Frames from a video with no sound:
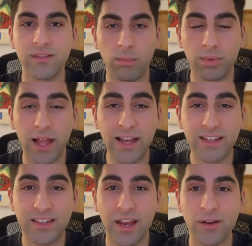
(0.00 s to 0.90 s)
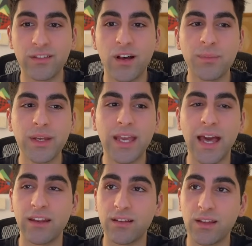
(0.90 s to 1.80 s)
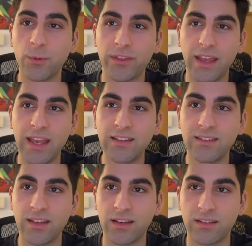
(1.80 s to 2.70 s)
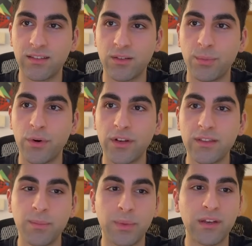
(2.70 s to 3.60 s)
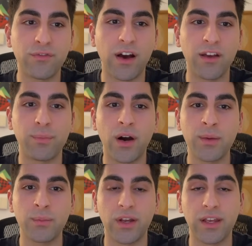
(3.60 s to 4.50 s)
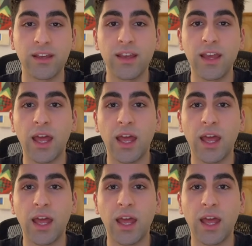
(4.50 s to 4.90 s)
Black carries on mechanically with a6, supporting the b5 pawn break,